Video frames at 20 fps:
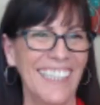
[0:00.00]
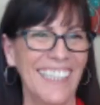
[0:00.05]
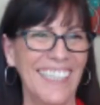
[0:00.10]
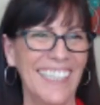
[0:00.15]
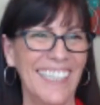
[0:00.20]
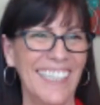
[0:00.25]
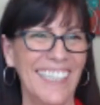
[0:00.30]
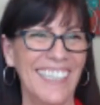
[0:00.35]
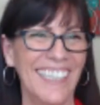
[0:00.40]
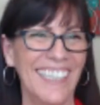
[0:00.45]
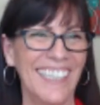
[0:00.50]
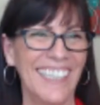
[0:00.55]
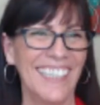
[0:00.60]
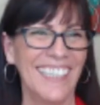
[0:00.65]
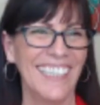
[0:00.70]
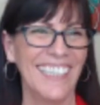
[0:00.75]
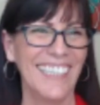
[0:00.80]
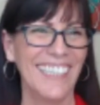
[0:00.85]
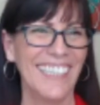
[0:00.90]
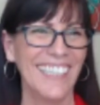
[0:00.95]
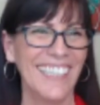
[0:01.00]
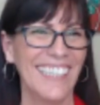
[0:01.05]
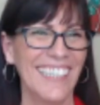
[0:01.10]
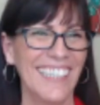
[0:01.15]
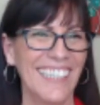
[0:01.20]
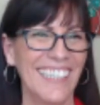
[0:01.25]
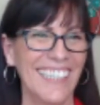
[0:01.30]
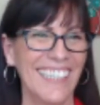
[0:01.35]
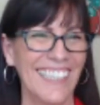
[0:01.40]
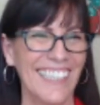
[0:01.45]

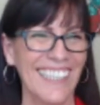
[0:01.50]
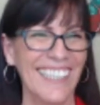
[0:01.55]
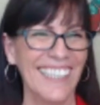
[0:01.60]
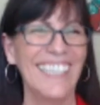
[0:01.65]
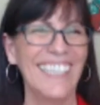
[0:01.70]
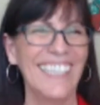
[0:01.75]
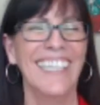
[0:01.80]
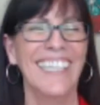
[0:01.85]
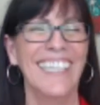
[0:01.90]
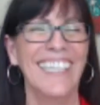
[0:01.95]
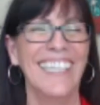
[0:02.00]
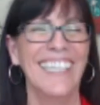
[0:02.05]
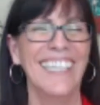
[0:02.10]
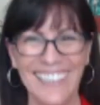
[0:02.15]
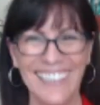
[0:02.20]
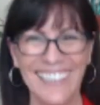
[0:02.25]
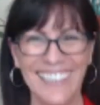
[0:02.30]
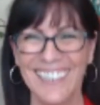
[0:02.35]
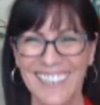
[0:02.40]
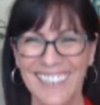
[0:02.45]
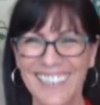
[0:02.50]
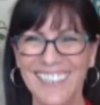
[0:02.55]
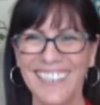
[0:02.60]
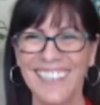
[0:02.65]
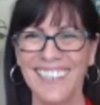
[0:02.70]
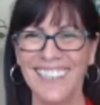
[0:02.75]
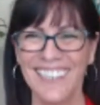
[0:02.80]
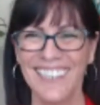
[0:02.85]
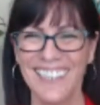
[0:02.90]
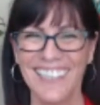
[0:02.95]

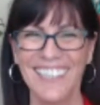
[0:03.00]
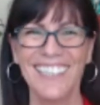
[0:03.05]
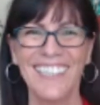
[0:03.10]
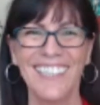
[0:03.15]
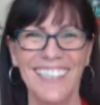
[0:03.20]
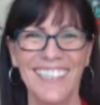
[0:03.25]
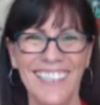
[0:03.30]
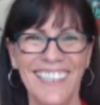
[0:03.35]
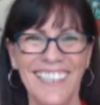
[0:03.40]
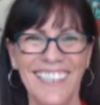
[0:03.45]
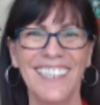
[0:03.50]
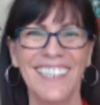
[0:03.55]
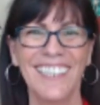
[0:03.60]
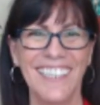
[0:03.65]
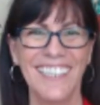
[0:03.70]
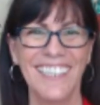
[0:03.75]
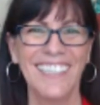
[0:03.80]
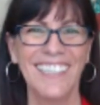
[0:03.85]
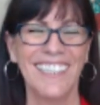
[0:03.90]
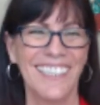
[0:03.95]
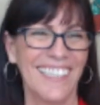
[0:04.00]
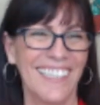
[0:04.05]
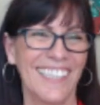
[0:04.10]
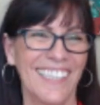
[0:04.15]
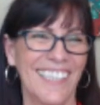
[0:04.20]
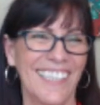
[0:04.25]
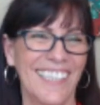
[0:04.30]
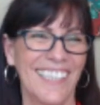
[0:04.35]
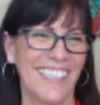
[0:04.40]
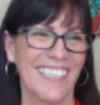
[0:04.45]

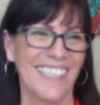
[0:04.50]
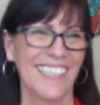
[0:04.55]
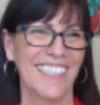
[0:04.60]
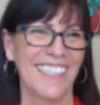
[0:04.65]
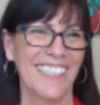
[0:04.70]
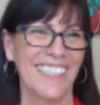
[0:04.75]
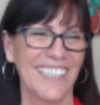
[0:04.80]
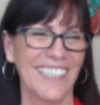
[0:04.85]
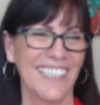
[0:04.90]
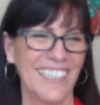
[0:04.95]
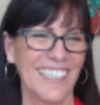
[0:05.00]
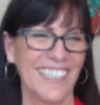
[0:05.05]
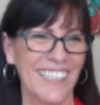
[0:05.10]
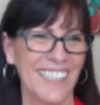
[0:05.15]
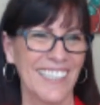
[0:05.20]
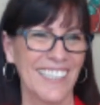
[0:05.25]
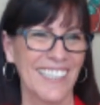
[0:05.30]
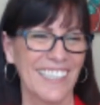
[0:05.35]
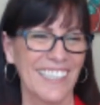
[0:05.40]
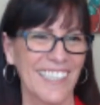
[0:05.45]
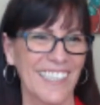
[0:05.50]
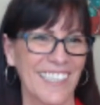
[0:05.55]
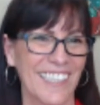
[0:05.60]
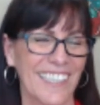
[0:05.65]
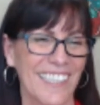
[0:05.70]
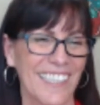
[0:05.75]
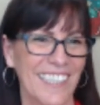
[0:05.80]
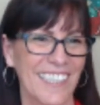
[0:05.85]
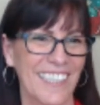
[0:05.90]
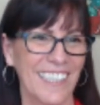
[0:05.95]

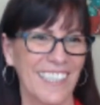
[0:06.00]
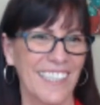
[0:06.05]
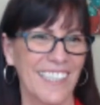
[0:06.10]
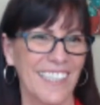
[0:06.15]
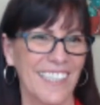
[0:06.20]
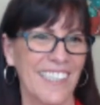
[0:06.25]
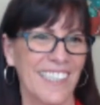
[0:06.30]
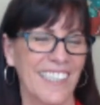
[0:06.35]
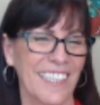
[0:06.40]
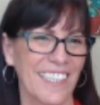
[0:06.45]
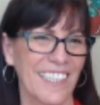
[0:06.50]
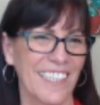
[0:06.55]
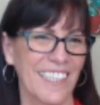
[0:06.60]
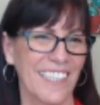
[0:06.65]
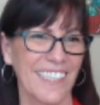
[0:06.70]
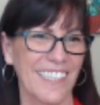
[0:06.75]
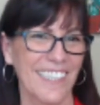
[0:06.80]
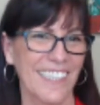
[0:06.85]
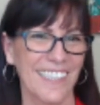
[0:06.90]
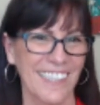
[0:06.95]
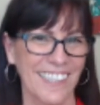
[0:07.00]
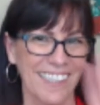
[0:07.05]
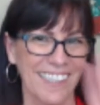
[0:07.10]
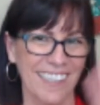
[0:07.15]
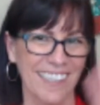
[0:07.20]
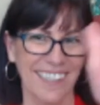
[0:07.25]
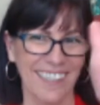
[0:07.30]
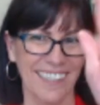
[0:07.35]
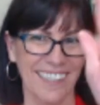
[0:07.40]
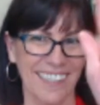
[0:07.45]

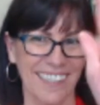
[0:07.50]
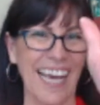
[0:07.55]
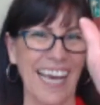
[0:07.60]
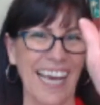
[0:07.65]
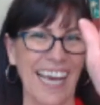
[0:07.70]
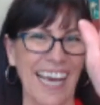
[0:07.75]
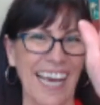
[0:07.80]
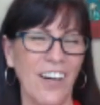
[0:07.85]
(not speaking)